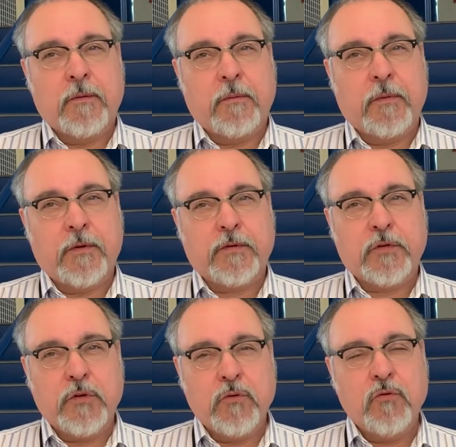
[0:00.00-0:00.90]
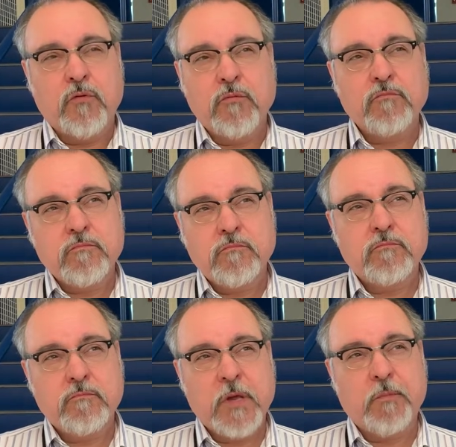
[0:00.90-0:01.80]
There's two
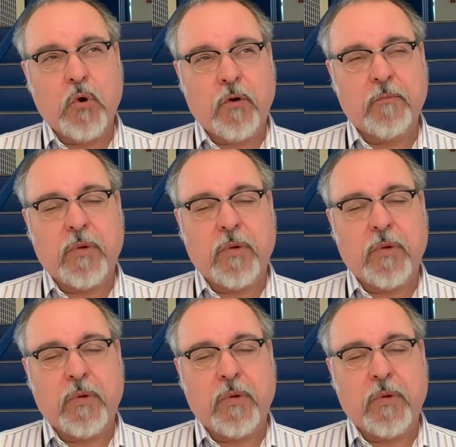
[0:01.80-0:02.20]
important